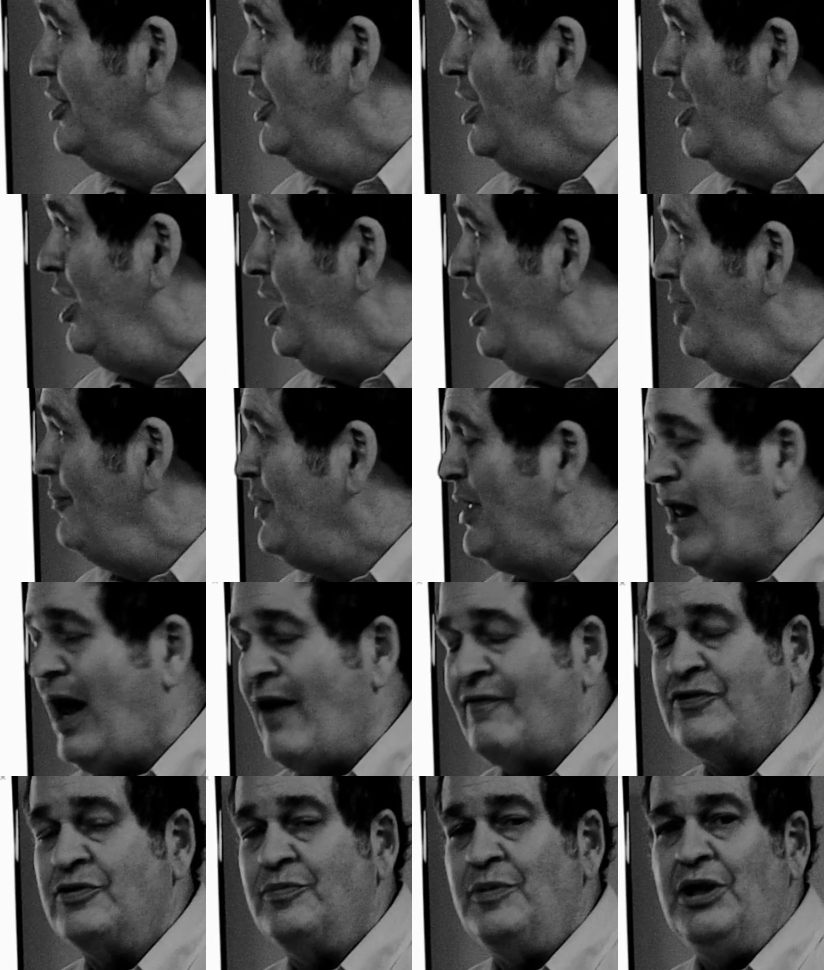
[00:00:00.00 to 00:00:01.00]
that
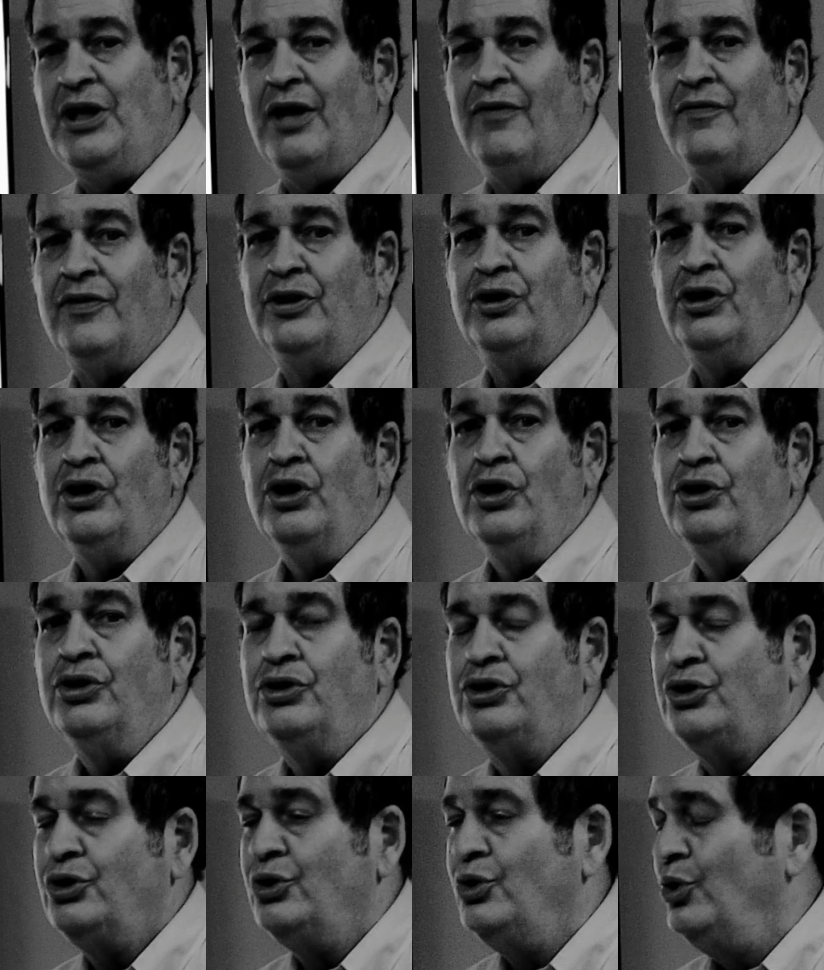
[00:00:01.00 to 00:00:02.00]
have to be given
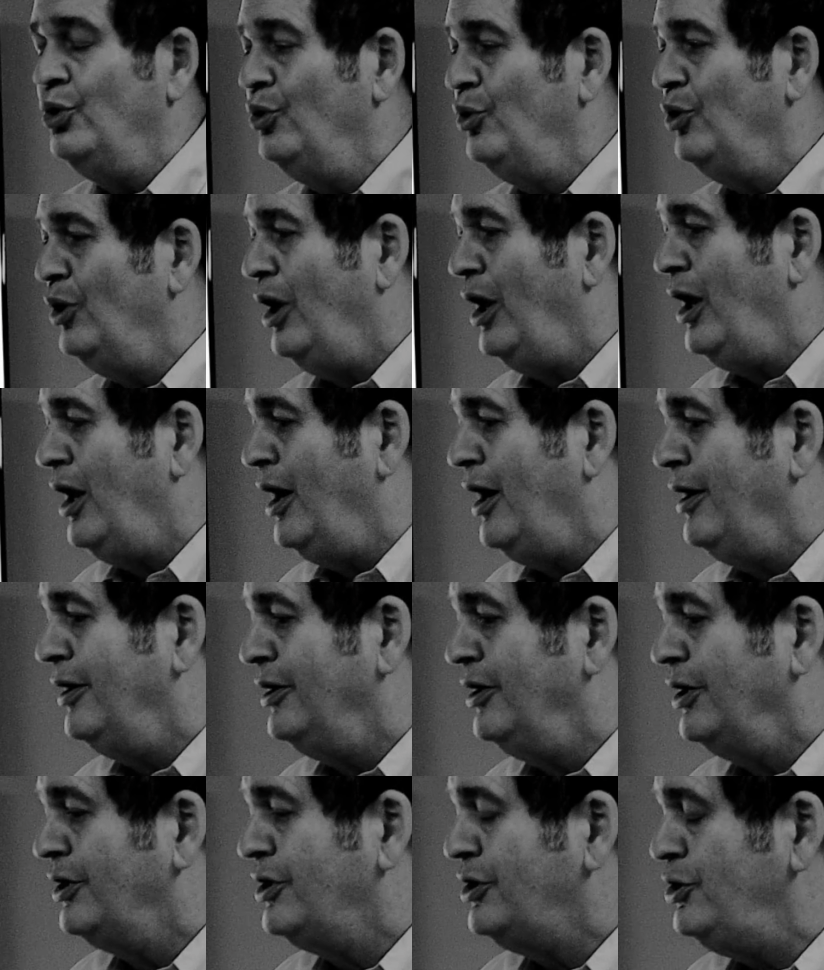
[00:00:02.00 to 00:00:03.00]
to
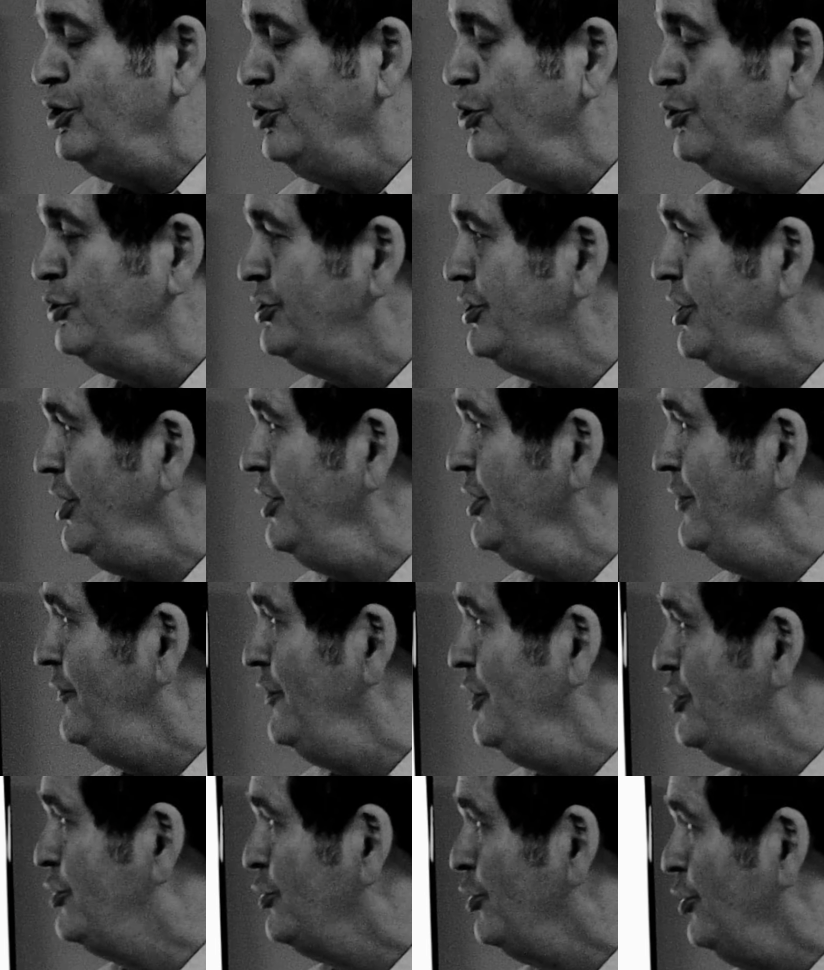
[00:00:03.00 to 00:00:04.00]
accused
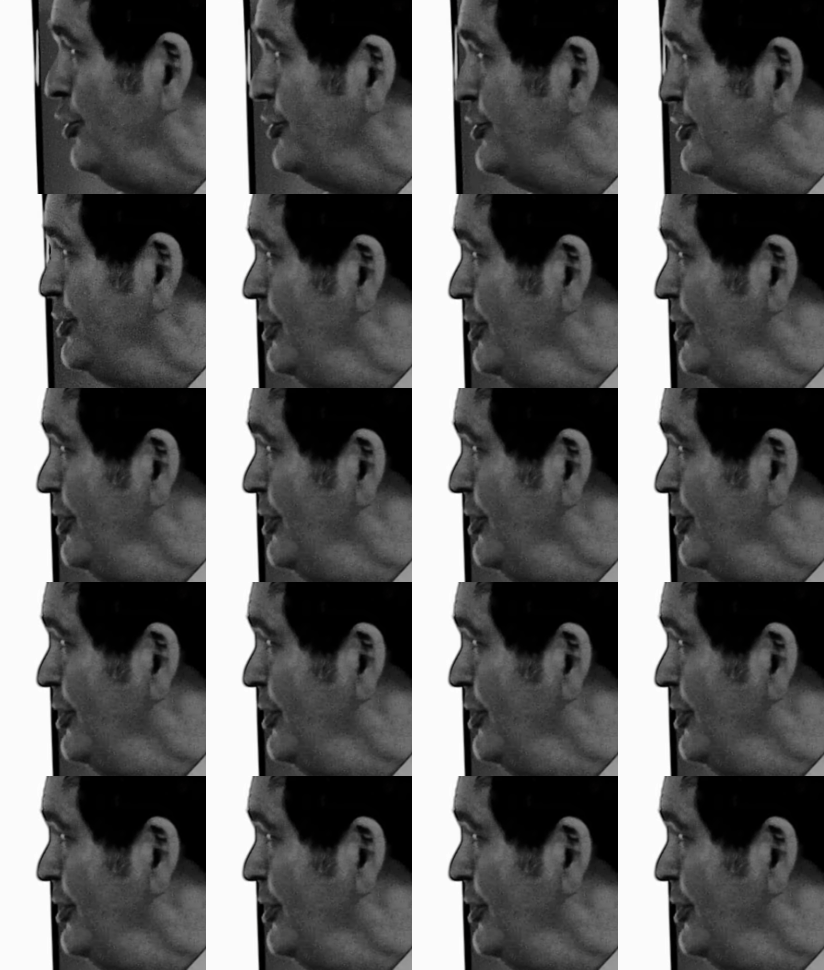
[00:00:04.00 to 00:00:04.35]
individuals